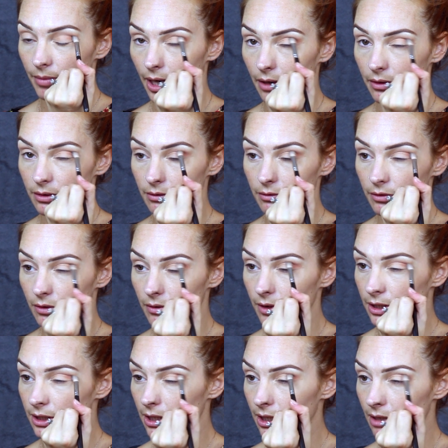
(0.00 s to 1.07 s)
backs and
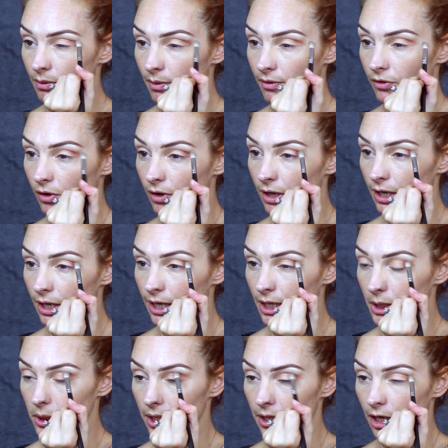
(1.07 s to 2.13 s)
forwards, and then when we've got
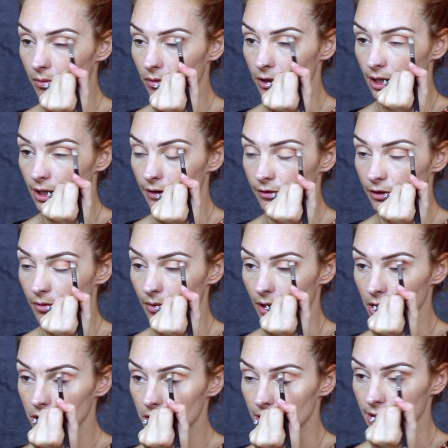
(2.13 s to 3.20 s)
literally no product left on the
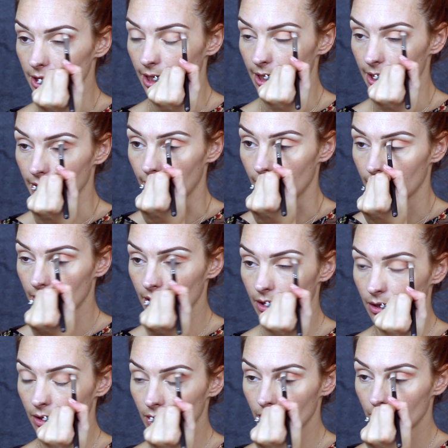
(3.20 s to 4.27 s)
brush, just taking that
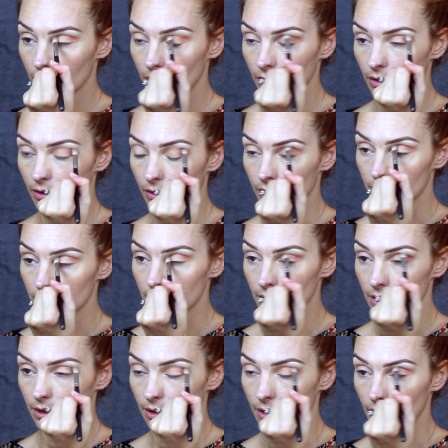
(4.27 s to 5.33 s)

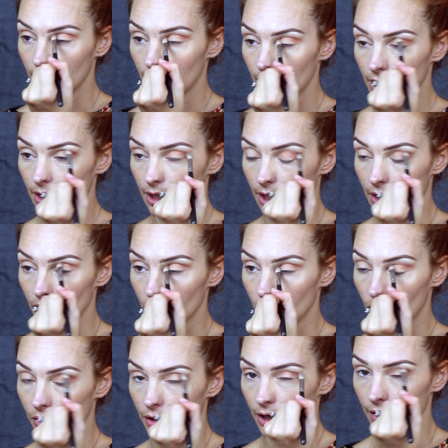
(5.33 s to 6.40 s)
onto the inner
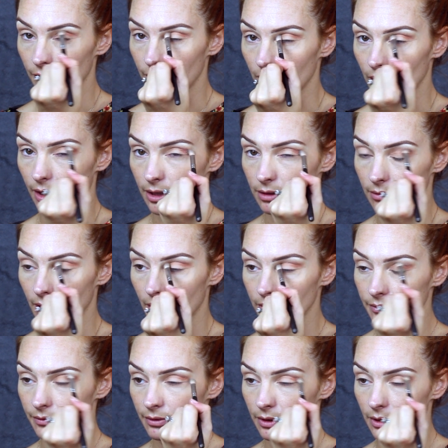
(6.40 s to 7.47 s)
corner of the eye as well.